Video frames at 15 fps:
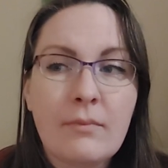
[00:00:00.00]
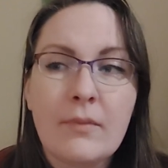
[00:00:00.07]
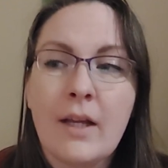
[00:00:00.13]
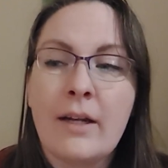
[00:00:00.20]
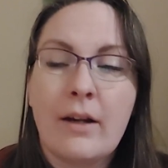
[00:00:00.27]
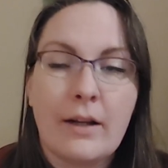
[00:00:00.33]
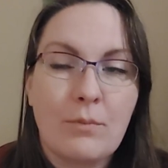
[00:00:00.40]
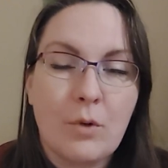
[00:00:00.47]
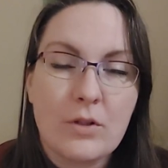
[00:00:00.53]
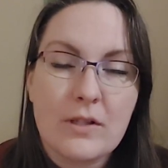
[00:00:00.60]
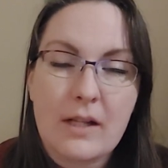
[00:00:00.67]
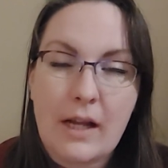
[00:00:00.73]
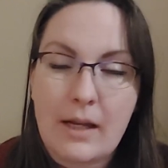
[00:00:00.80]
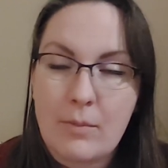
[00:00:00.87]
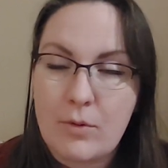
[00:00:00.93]
And I
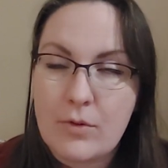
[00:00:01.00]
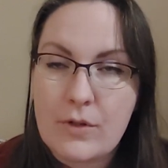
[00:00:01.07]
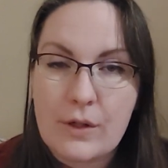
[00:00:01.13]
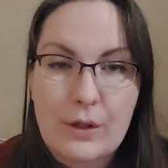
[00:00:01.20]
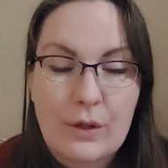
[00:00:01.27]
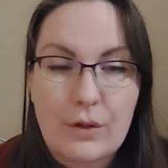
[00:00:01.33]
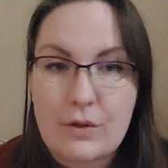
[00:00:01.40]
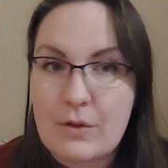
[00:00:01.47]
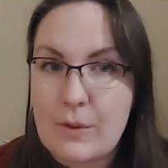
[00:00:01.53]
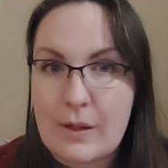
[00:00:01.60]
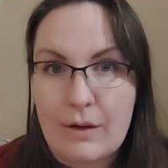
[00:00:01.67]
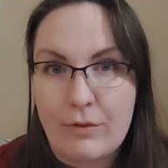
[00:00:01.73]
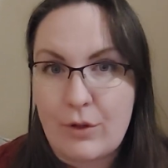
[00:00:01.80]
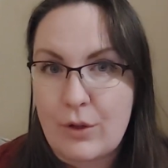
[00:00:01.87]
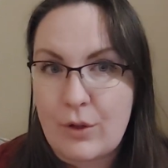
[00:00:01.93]
wasn't able to do
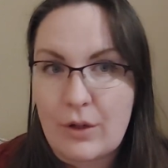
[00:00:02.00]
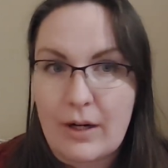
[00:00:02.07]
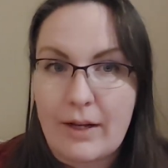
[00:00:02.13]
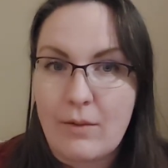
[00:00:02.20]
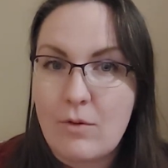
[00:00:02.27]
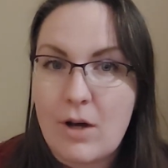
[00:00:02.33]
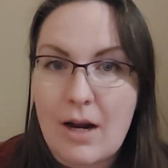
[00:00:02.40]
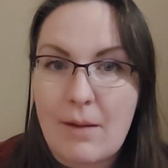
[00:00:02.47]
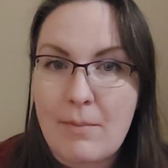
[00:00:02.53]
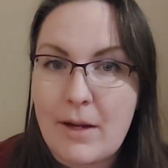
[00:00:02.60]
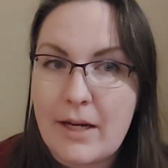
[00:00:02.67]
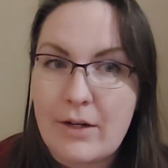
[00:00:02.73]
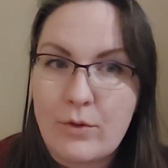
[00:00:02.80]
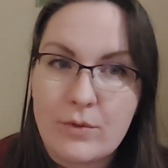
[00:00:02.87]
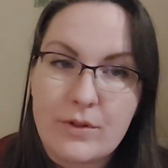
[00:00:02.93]
enough Googling while at my
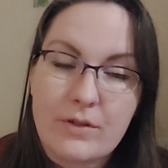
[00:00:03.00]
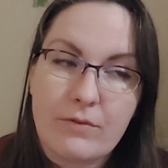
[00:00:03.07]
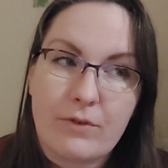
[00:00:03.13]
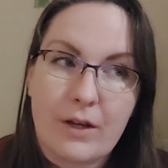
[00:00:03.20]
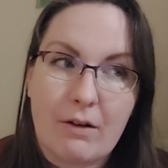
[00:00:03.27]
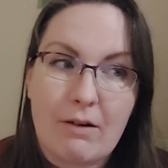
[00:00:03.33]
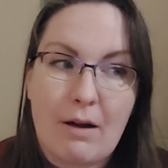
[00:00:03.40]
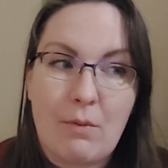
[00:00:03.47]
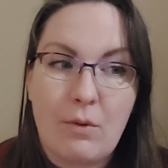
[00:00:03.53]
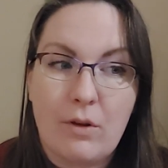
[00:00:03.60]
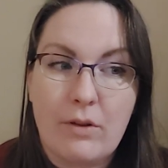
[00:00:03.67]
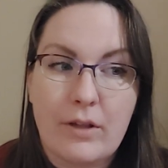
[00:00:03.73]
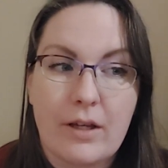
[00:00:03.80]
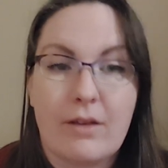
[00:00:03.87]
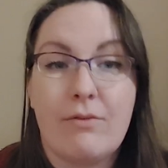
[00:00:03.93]
in-laws to figure out
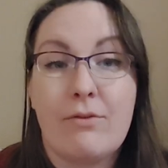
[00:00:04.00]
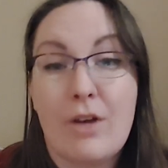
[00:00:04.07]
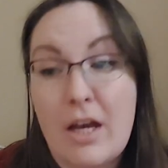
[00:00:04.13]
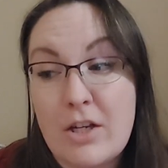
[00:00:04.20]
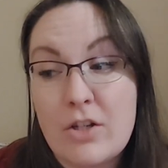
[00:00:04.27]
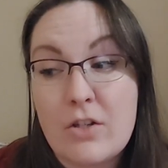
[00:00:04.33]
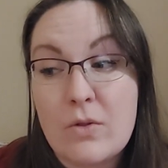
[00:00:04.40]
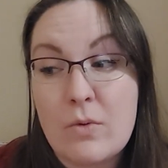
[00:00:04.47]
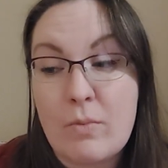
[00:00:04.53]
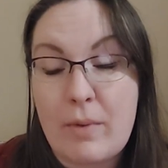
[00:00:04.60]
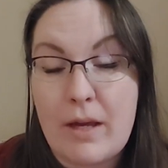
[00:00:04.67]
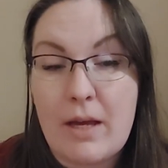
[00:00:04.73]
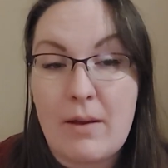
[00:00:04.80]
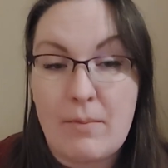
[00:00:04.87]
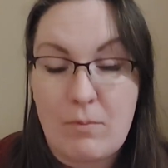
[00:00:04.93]
what the conversions would
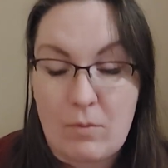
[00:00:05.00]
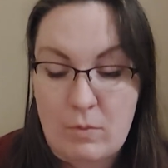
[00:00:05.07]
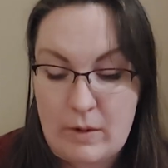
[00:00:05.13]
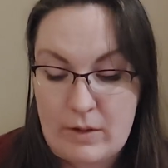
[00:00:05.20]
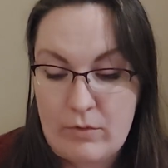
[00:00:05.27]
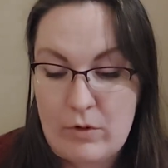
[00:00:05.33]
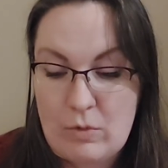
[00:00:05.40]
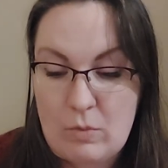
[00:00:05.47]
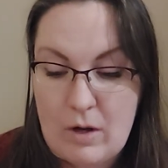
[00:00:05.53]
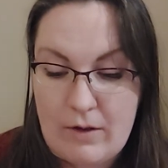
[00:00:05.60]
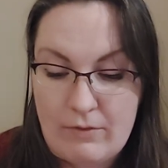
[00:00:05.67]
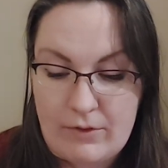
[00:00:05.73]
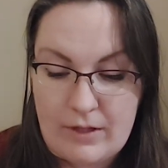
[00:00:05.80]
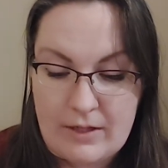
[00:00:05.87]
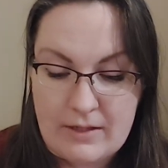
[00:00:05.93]
be and whether it would
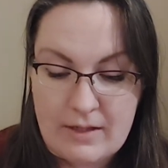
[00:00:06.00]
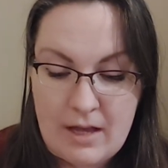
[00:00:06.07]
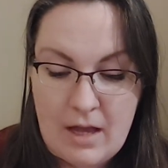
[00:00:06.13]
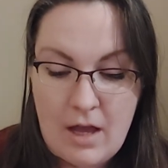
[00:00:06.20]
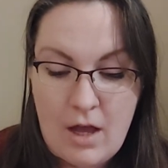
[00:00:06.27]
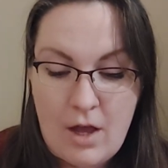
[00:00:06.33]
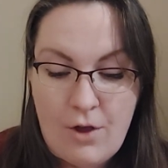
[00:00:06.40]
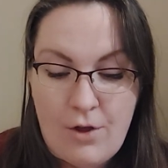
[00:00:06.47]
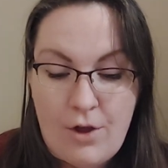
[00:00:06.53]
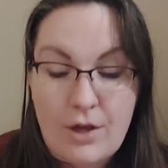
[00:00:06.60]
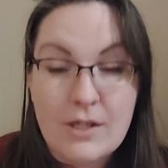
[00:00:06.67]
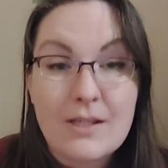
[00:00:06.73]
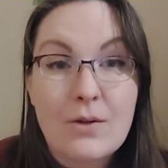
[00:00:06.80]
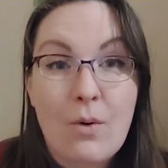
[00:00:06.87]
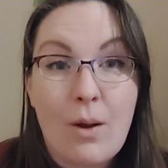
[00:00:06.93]
work for this.
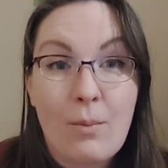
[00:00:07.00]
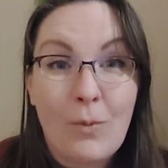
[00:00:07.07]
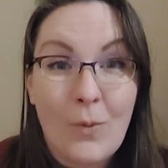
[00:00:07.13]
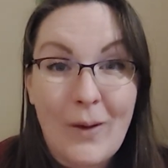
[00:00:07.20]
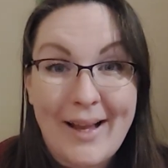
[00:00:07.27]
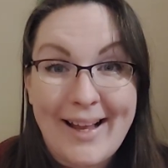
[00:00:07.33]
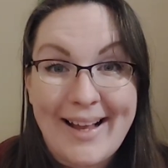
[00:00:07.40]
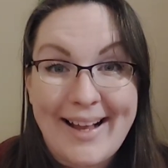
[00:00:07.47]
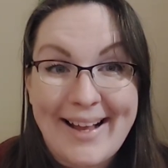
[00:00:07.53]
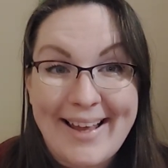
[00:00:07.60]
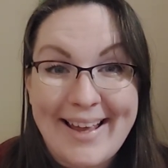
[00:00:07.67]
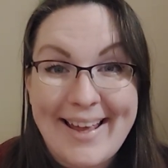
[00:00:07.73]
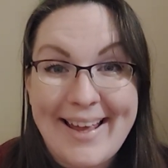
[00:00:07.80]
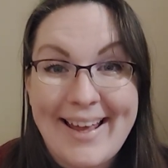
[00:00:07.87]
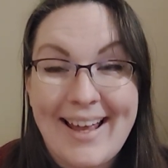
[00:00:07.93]
So I'm winging
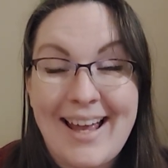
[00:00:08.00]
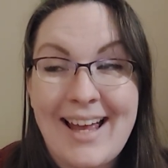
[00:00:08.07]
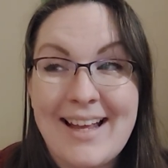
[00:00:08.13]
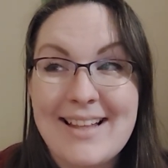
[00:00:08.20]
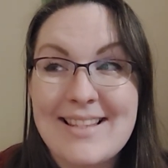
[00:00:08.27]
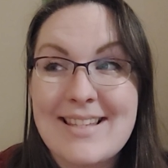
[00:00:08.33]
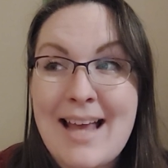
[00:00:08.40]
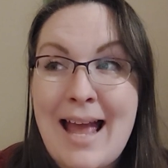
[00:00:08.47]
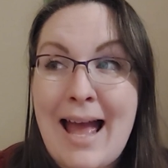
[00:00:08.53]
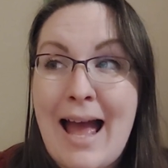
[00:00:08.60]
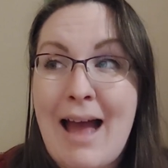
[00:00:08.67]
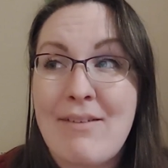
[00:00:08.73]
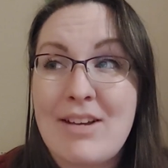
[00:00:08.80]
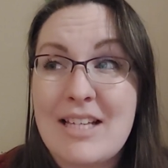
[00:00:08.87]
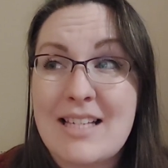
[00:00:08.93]
it. And
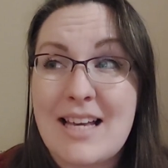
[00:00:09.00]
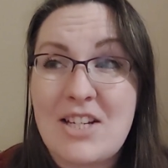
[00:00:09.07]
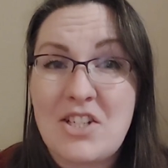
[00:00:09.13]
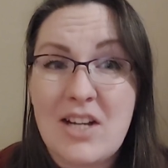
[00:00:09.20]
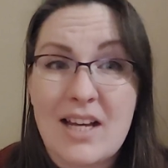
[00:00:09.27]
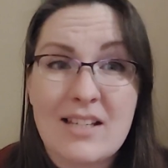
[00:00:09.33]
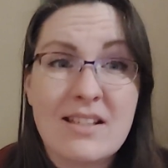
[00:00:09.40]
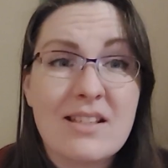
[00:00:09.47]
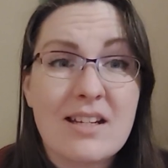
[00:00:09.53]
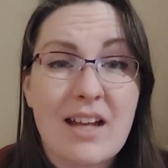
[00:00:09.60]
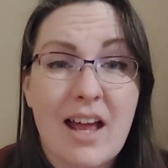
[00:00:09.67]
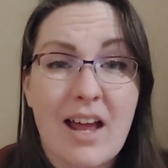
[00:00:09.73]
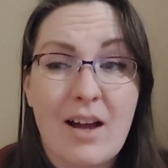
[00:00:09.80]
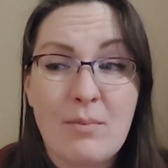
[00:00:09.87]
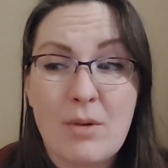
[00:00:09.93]
having said
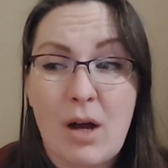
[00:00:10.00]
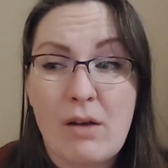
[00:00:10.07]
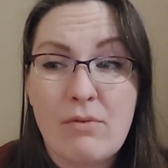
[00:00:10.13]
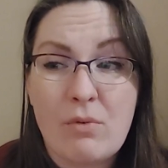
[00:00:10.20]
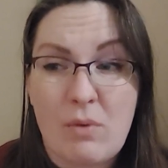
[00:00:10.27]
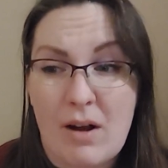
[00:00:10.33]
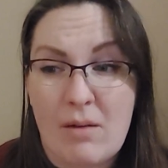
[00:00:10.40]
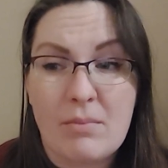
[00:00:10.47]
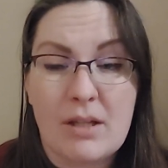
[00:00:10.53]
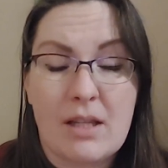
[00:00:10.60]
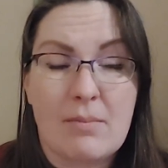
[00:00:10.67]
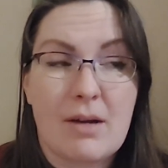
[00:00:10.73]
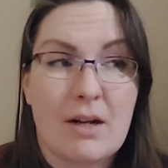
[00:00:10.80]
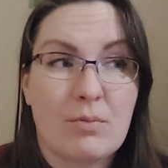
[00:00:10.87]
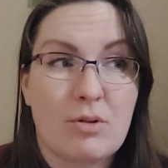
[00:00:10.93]
yesterday, I'm overwhelmed by the
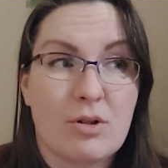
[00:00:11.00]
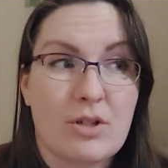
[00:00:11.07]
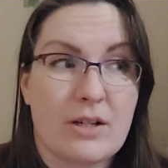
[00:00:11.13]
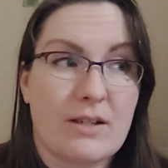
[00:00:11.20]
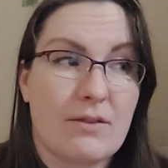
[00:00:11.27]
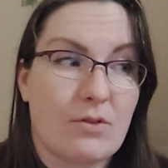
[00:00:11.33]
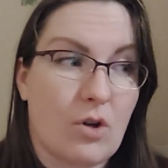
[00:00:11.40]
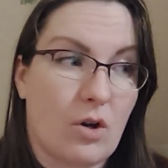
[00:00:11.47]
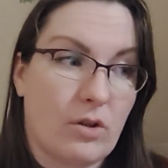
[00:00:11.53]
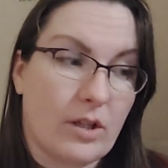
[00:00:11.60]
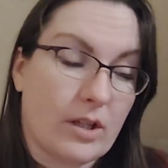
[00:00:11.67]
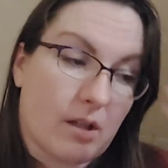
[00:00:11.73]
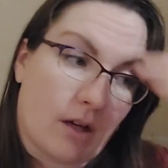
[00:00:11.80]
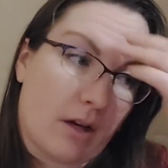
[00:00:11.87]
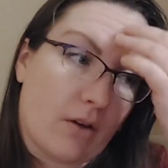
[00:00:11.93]
amount of projects I've got on the
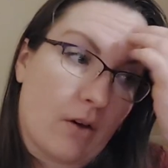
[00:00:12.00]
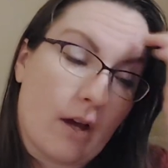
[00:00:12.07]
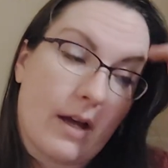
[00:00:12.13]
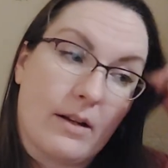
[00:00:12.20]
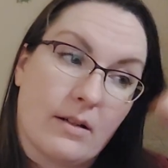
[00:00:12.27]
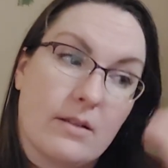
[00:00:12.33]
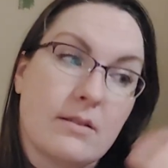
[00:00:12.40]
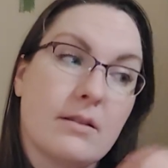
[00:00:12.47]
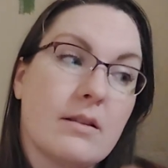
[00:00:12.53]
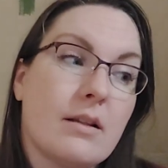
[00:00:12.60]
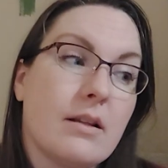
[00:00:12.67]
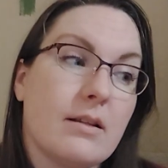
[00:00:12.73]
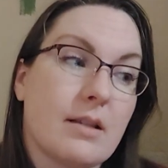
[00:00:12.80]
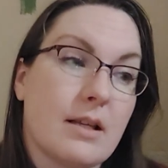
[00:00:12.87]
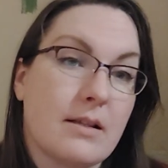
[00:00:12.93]
go and
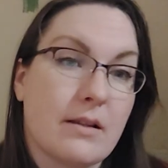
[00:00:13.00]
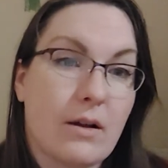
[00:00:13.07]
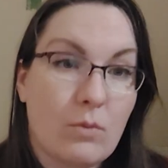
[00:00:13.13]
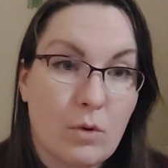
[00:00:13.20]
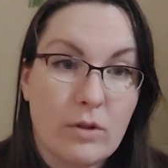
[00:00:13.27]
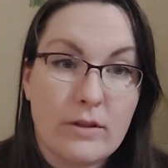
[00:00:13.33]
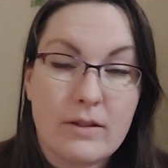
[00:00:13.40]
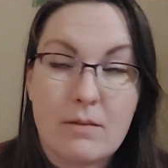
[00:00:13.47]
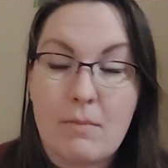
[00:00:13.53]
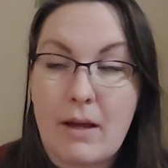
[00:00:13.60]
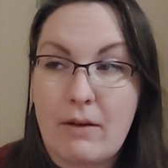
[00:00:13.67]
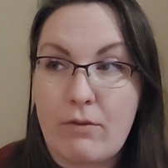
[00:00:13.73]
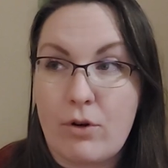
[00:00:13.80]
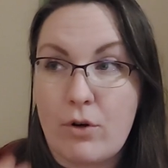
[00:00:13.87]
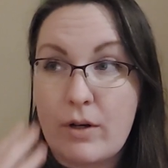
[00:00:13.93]
the things I want to
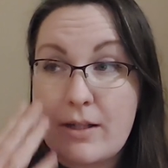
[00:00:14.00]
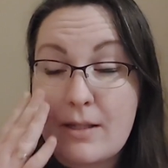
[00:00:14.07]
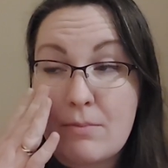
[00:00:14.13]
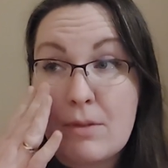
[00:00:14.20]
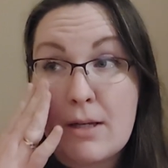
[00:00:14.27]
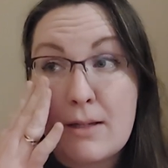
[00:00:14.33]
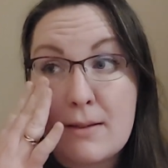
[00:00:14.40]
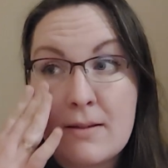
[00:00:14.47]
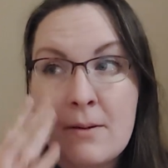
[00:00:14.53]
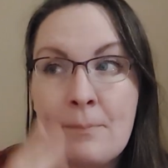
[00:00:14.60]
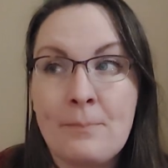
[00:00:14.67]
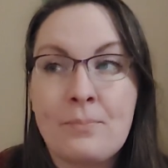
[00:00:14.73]
make for Christmas.